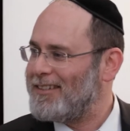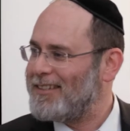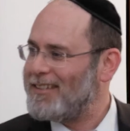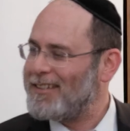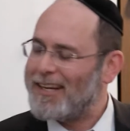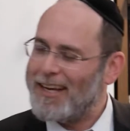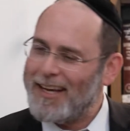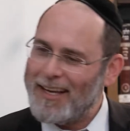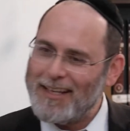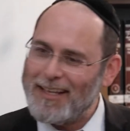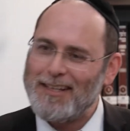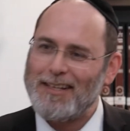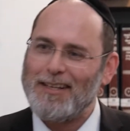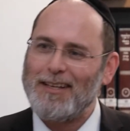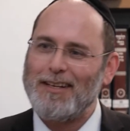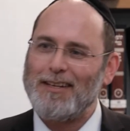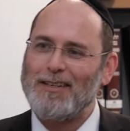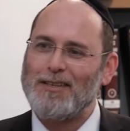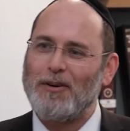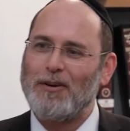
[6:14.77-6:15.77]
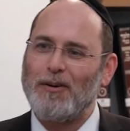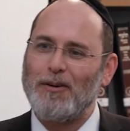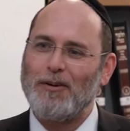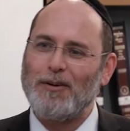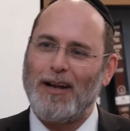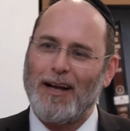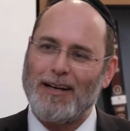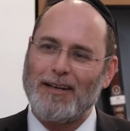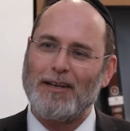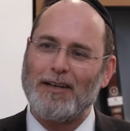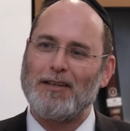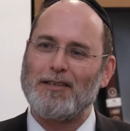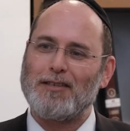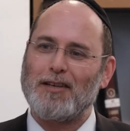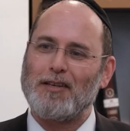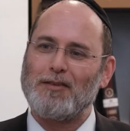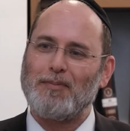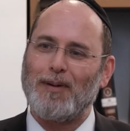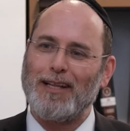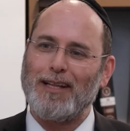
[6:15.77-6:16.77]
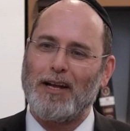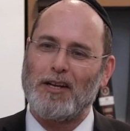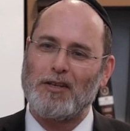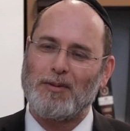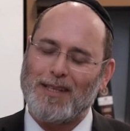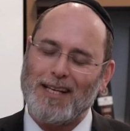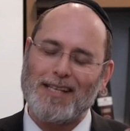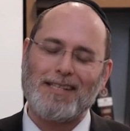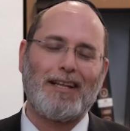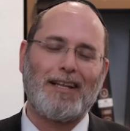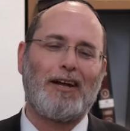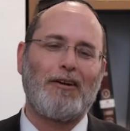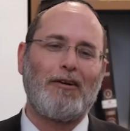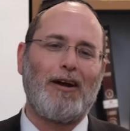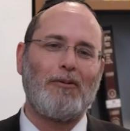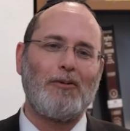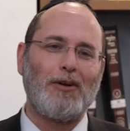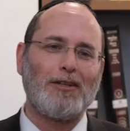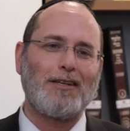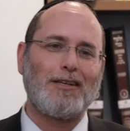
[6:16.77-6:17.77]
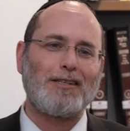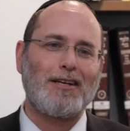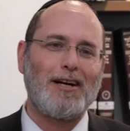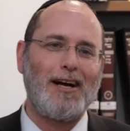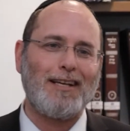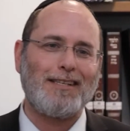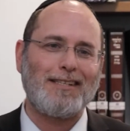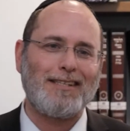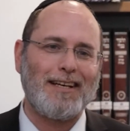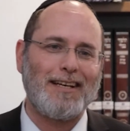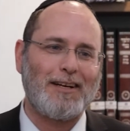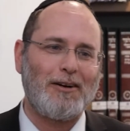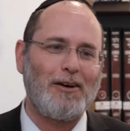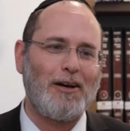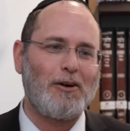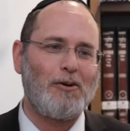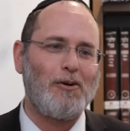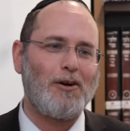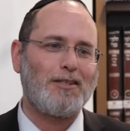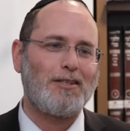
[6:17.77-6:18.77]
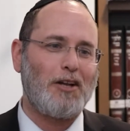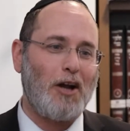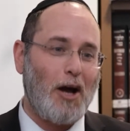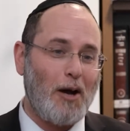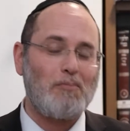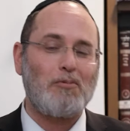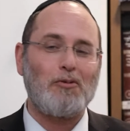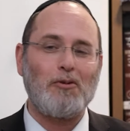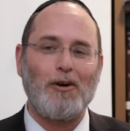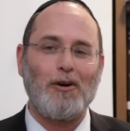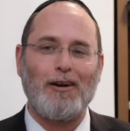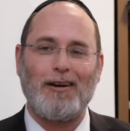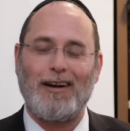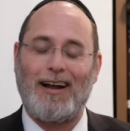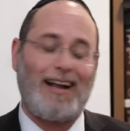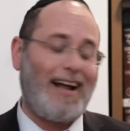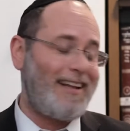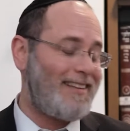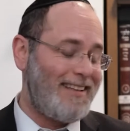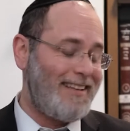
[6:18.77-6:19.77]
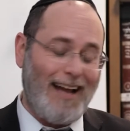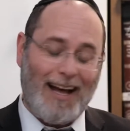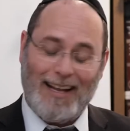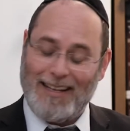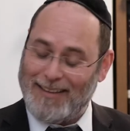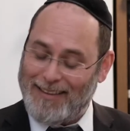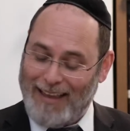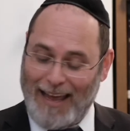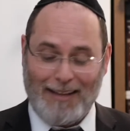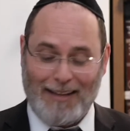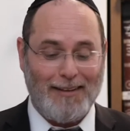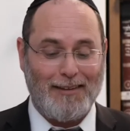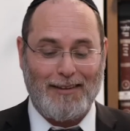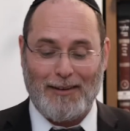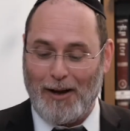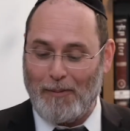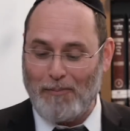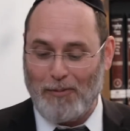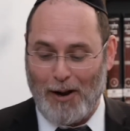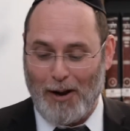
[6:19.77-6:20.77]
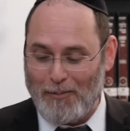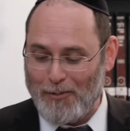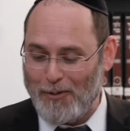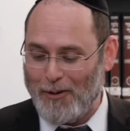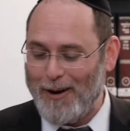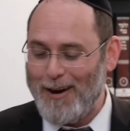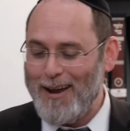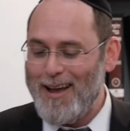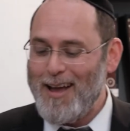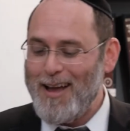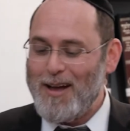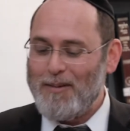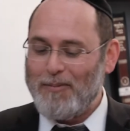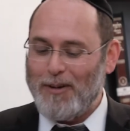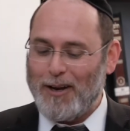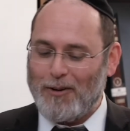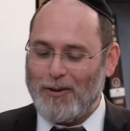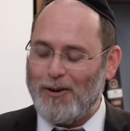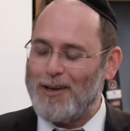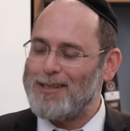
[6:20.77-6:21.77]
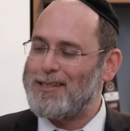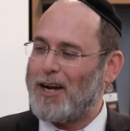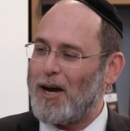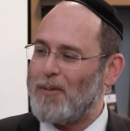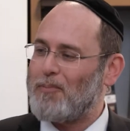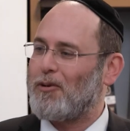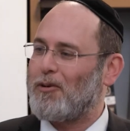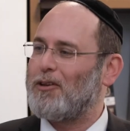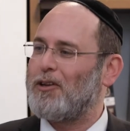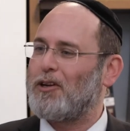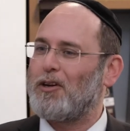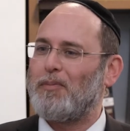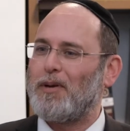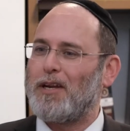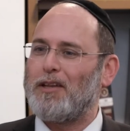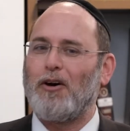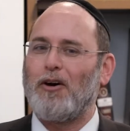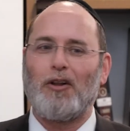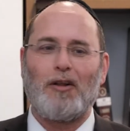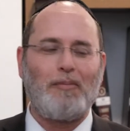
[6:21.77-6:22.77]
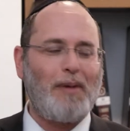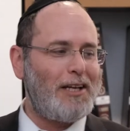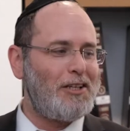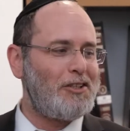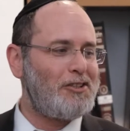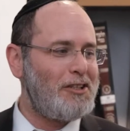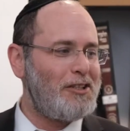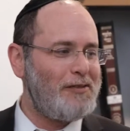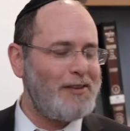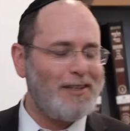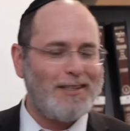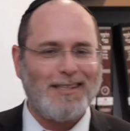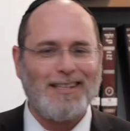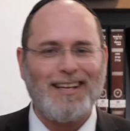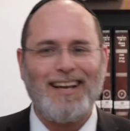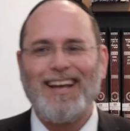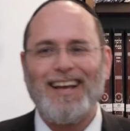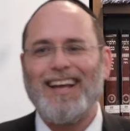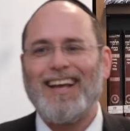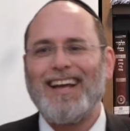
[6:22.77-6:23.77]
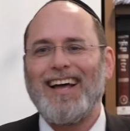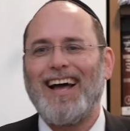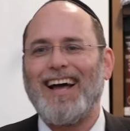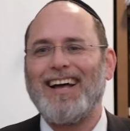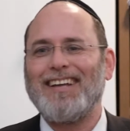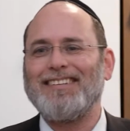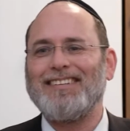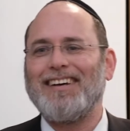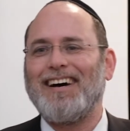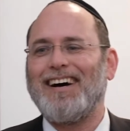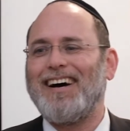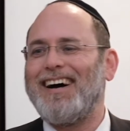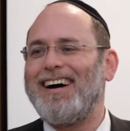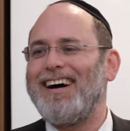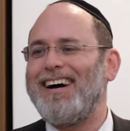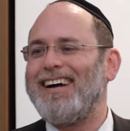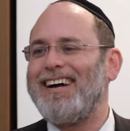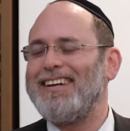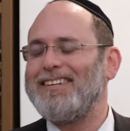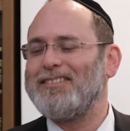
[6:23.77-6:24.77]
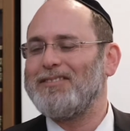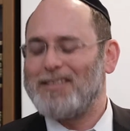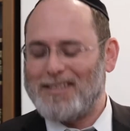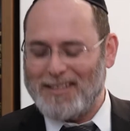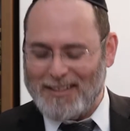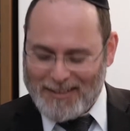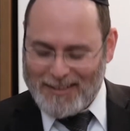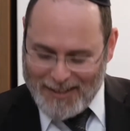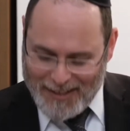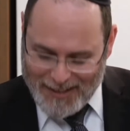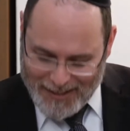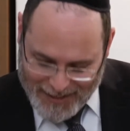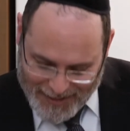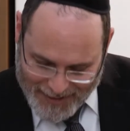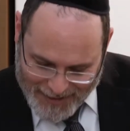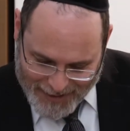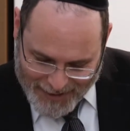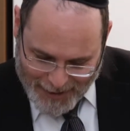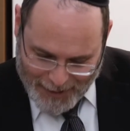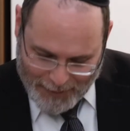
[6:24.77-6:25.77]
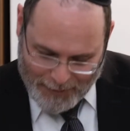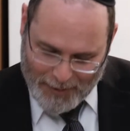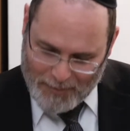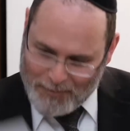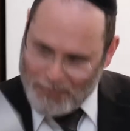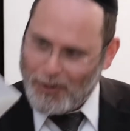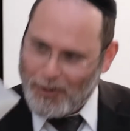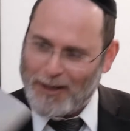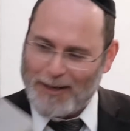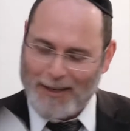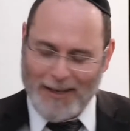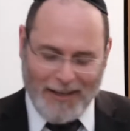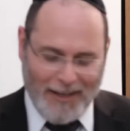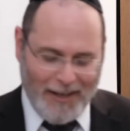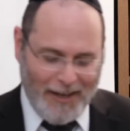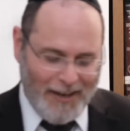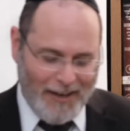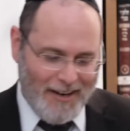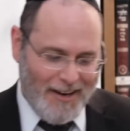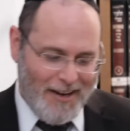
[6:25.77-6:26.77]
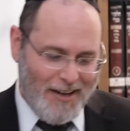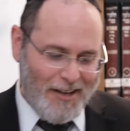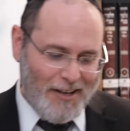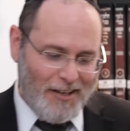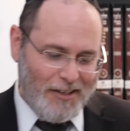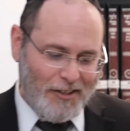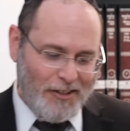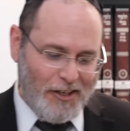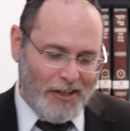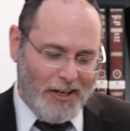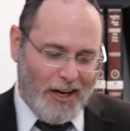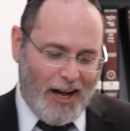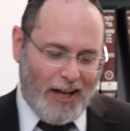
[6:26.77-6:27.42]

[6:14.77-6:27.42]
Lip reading: Okay? So we're not going to discuss my letters. With this letter, I will discuss. It caused an uproar. I did not intend it to cause an uproar, but it caused an uproar a little bit in the Olam HaYeshivas. And it was in I brought it in here. Yud